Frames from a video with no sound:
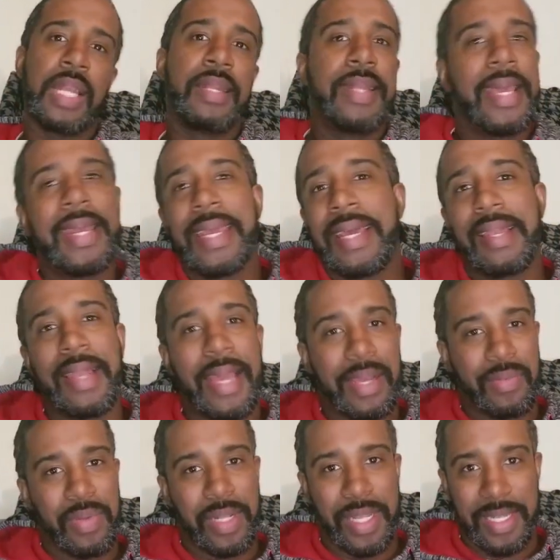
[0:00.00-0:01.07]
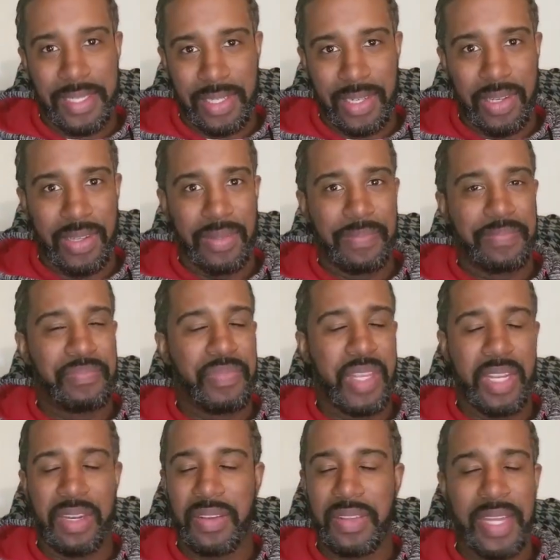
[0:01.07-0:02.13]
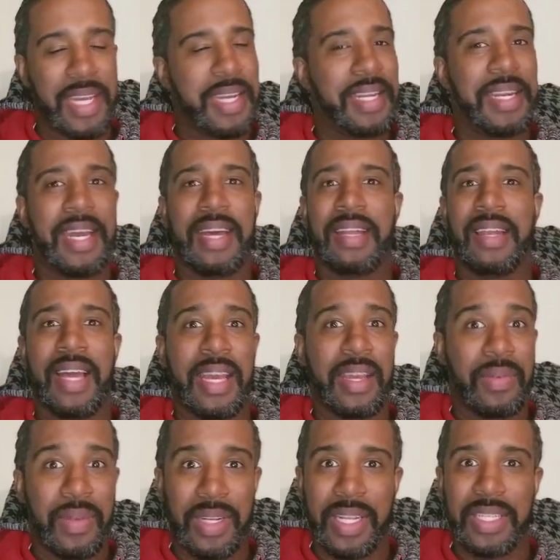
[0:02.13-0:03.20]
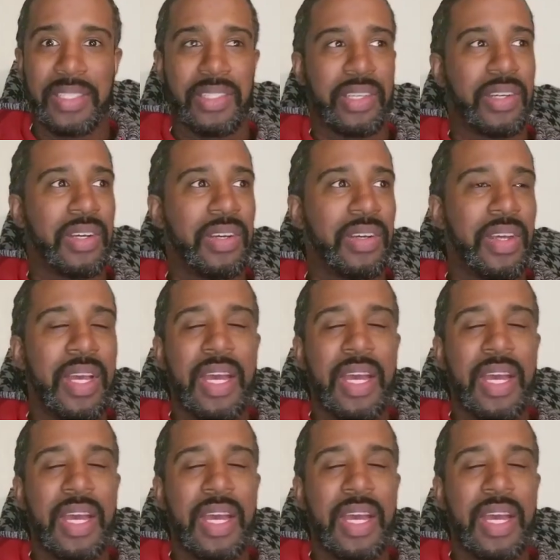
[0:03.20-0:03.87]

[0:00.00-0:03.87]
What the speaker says: they didn't like what they saw. You know, they did not like what they saw.